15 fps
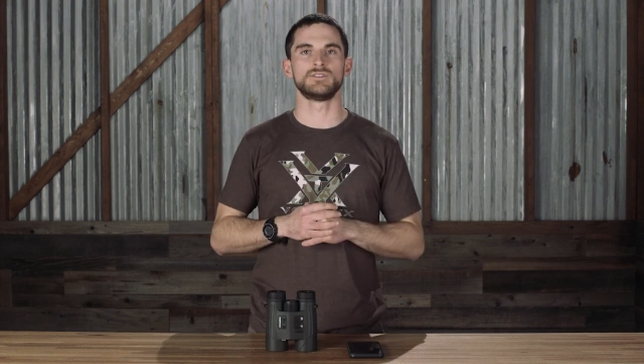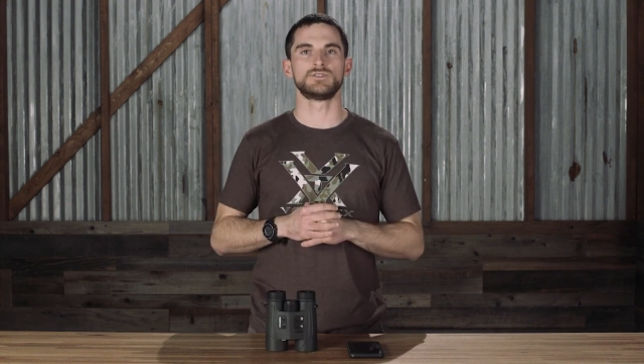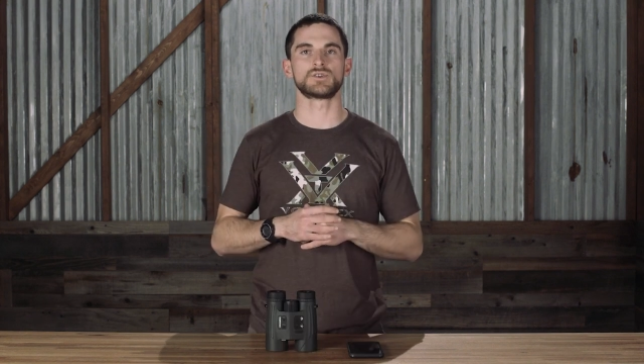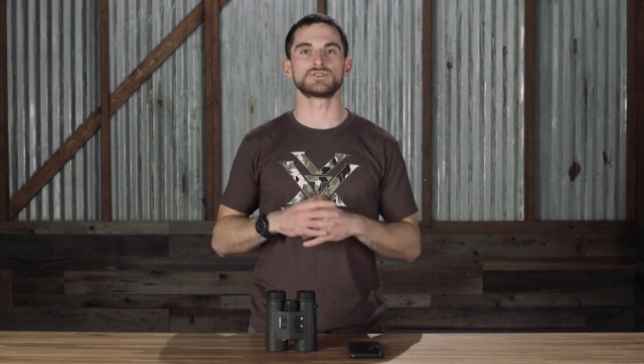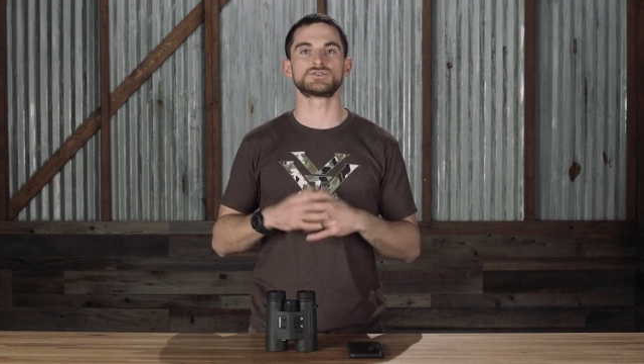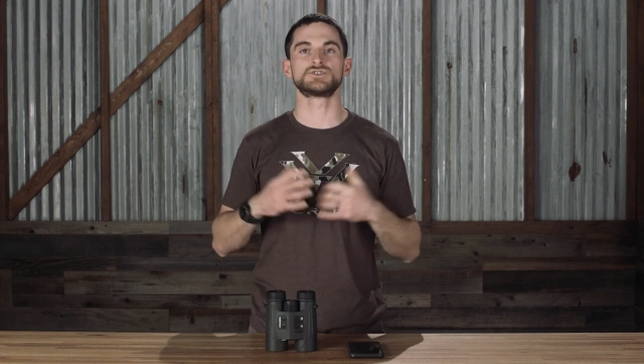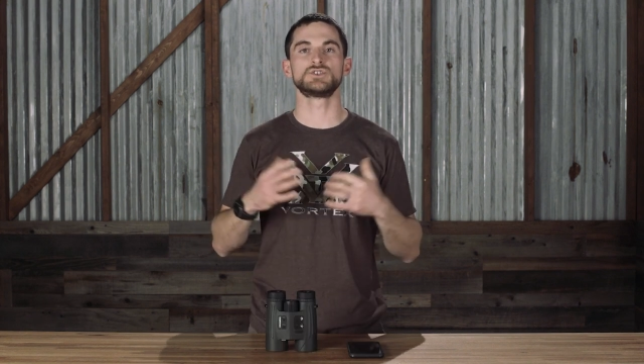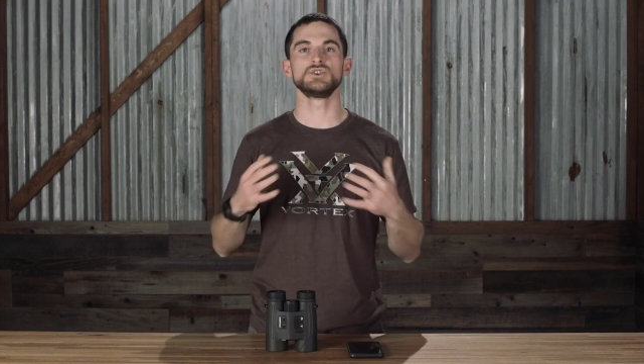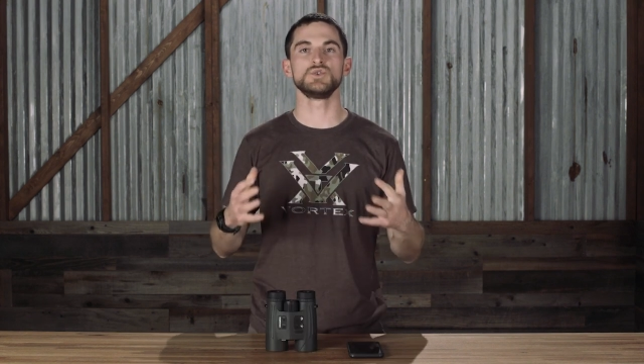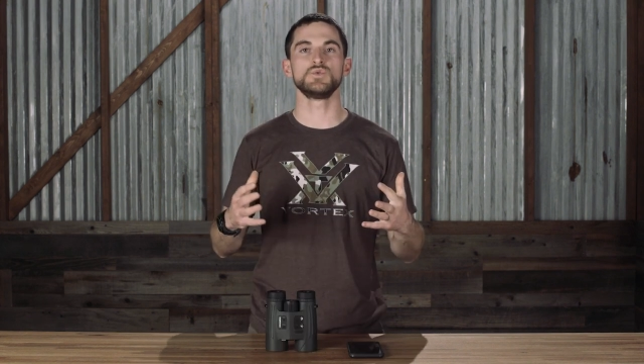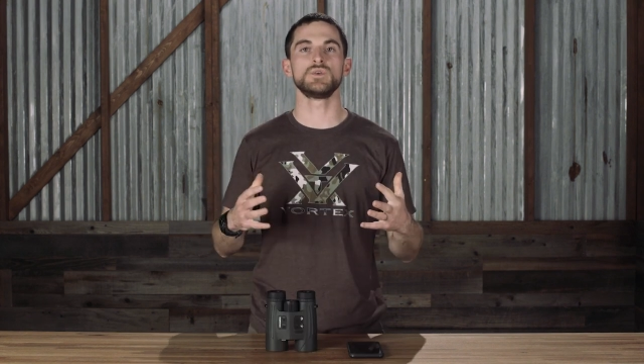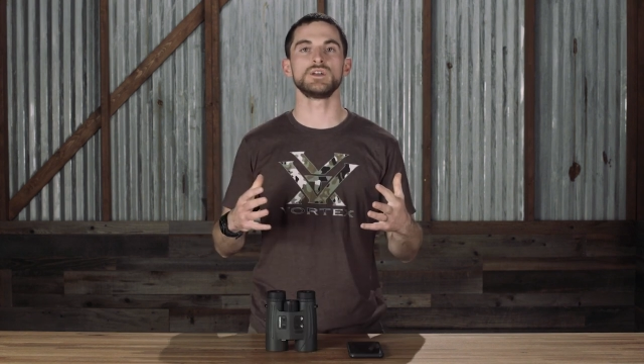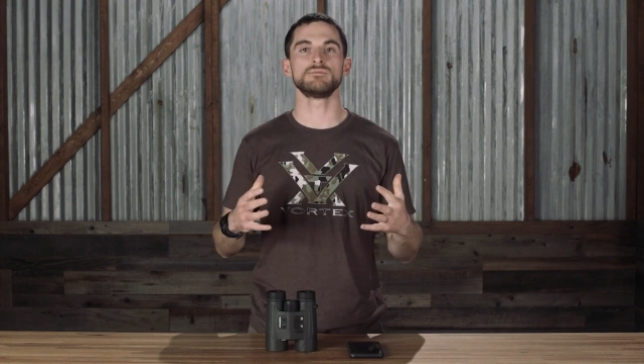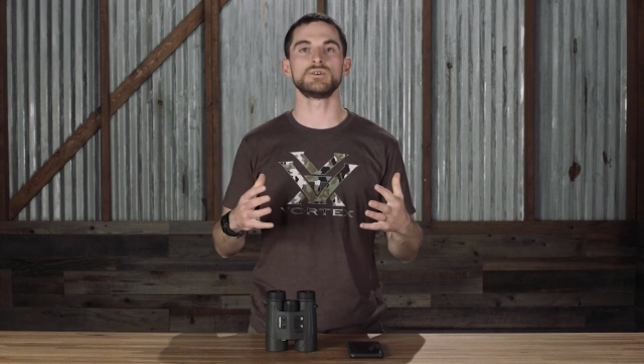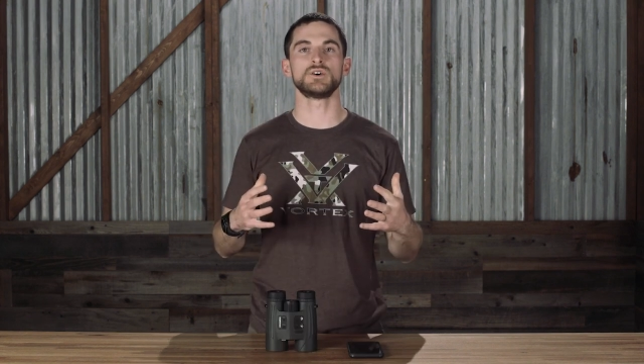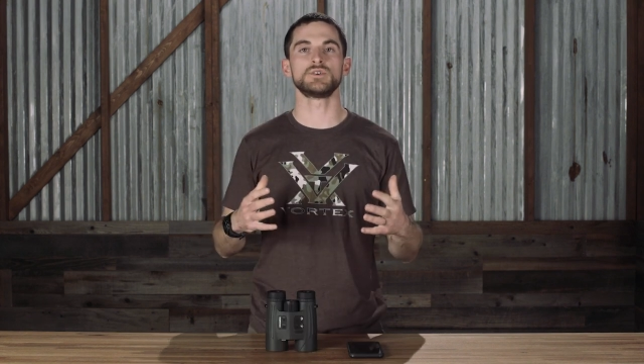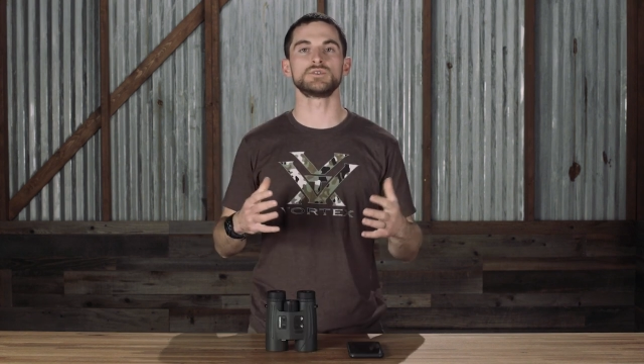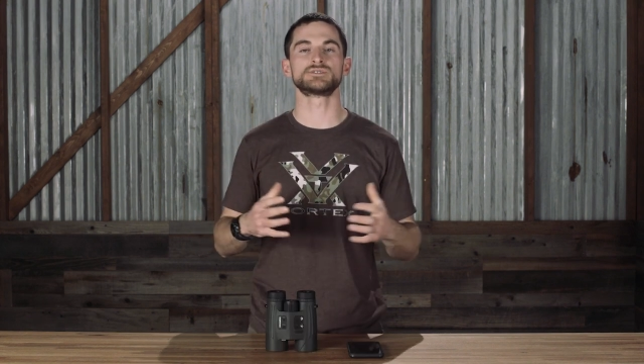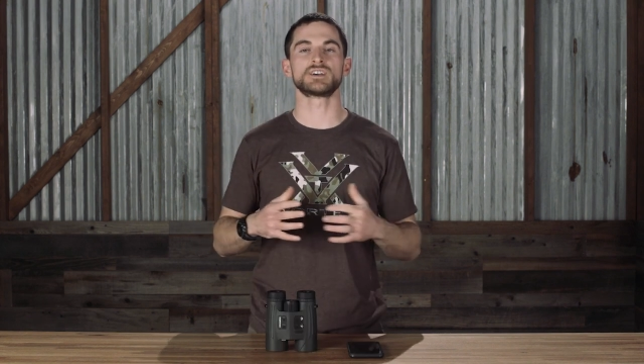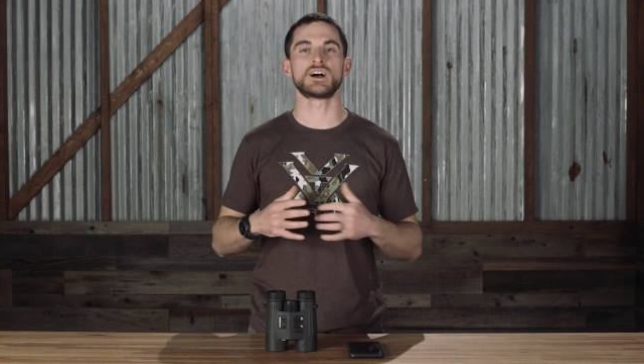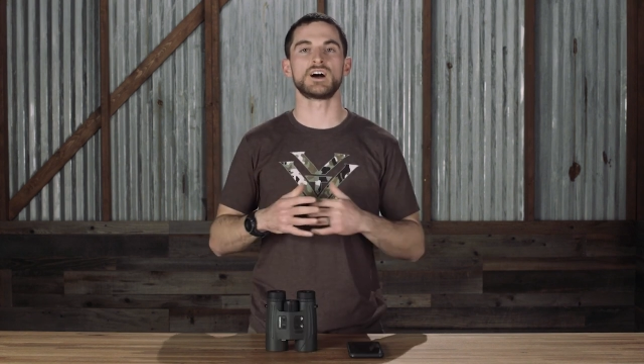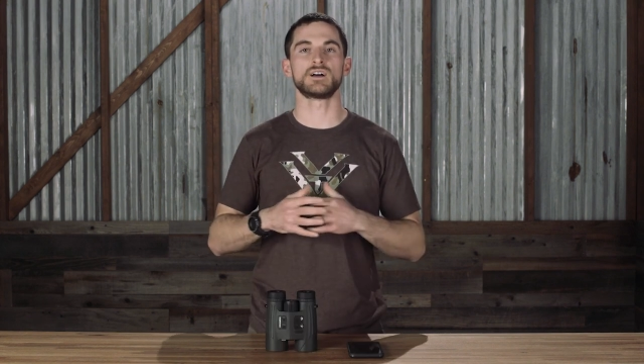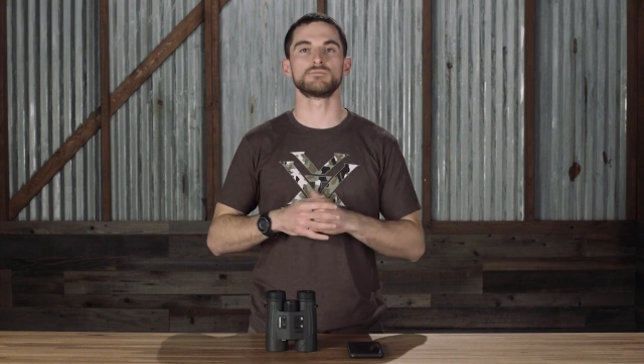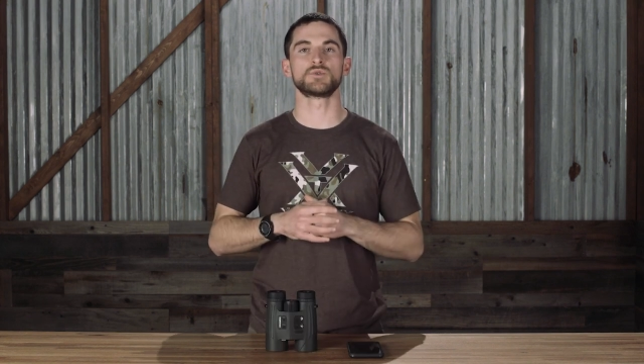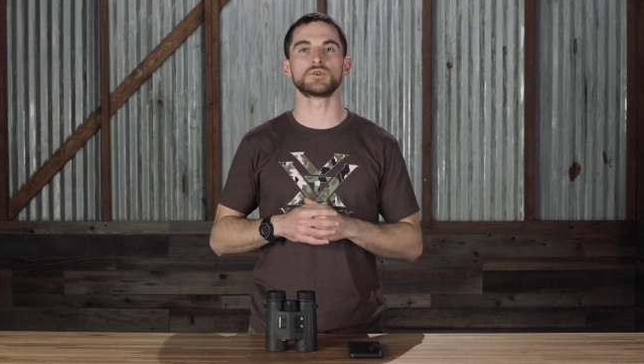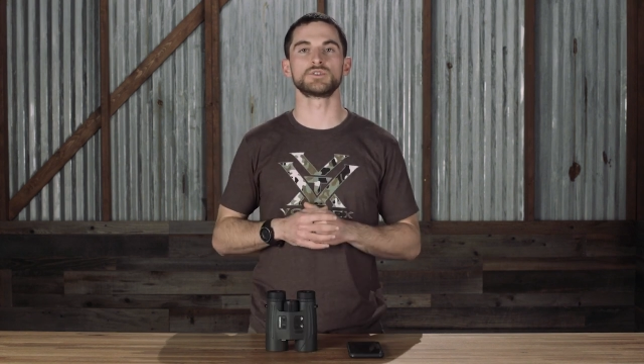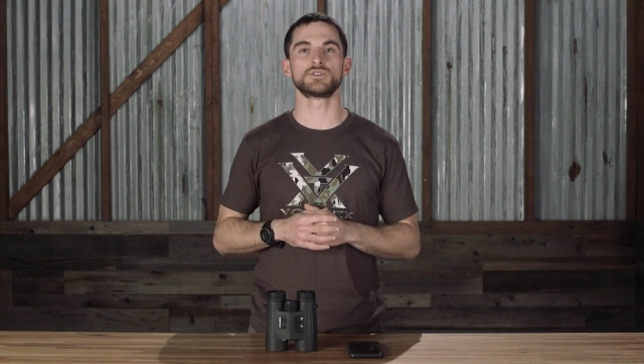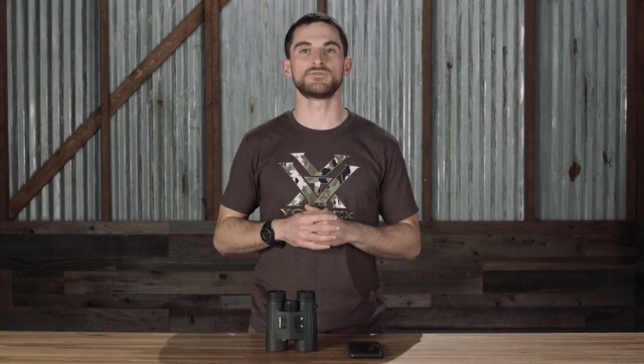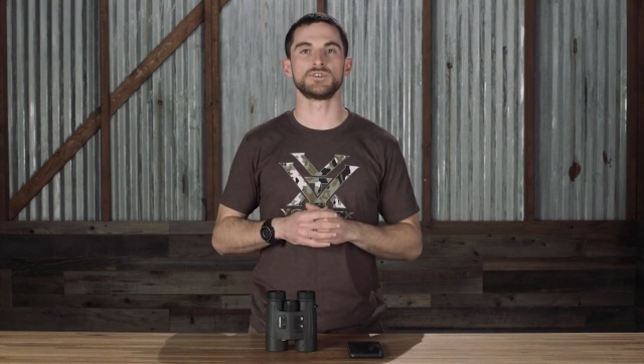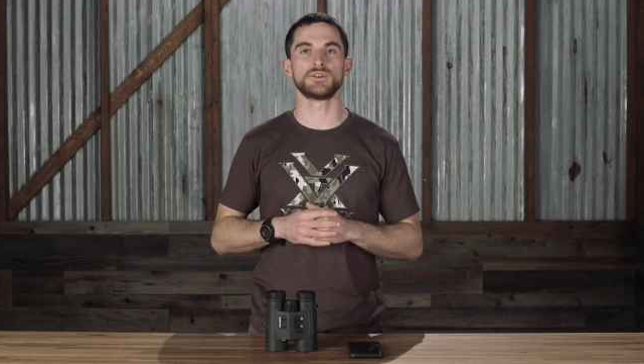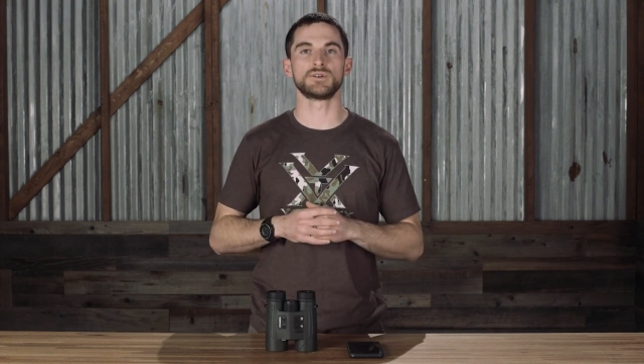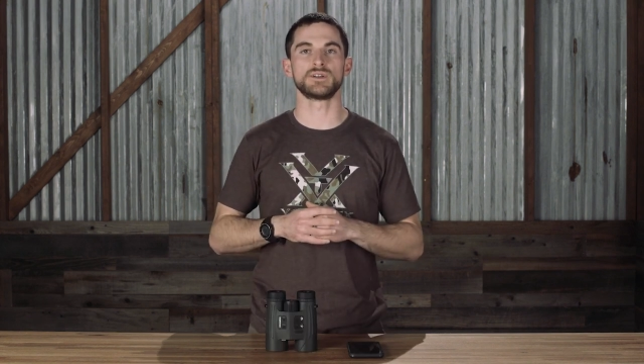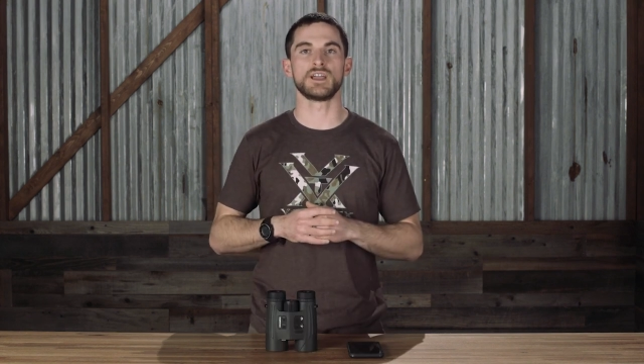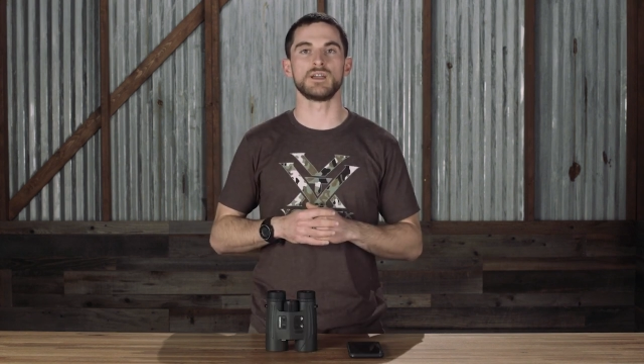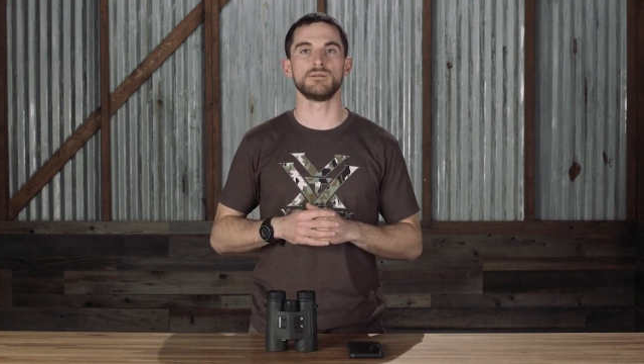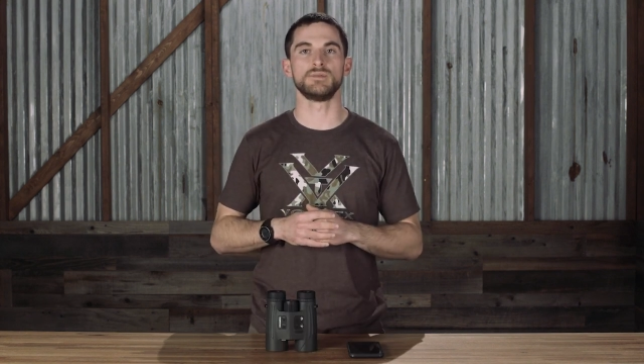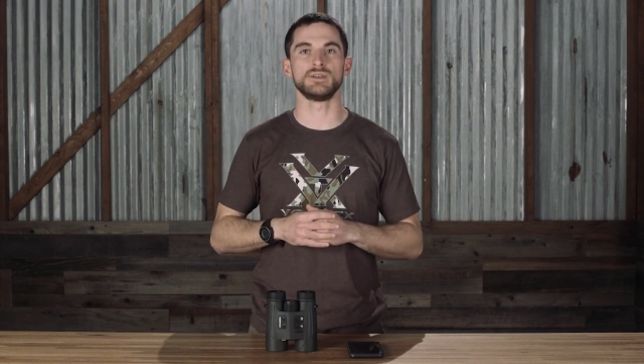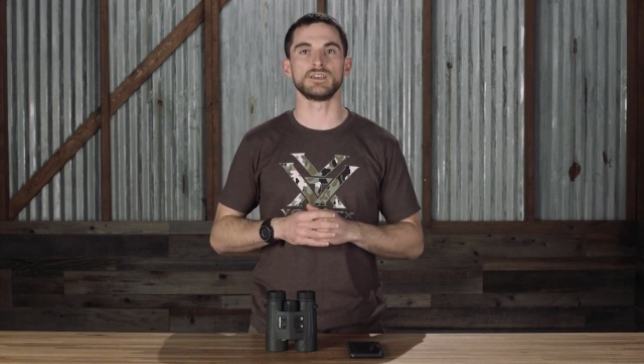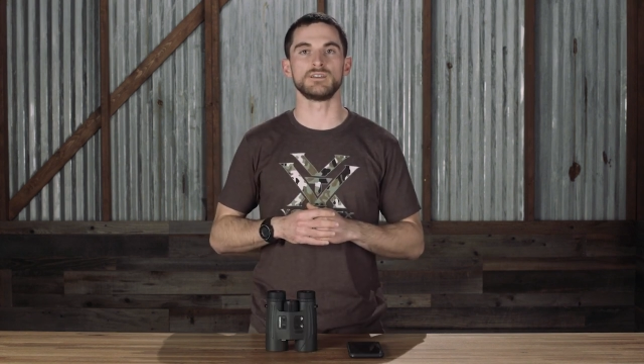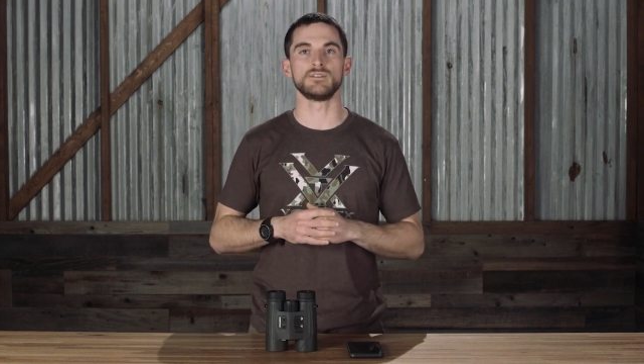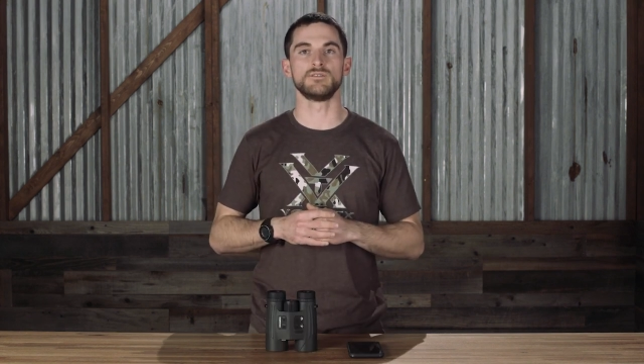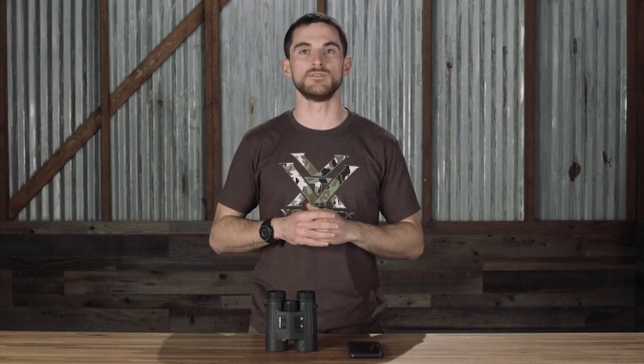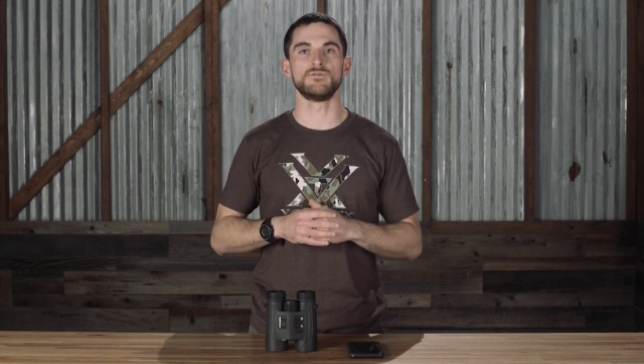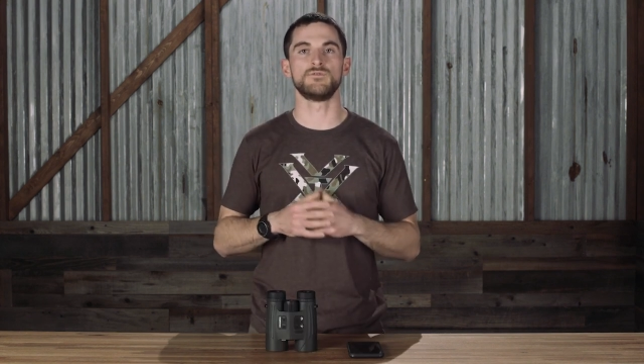There are 2 wind modes on board the Fury AB,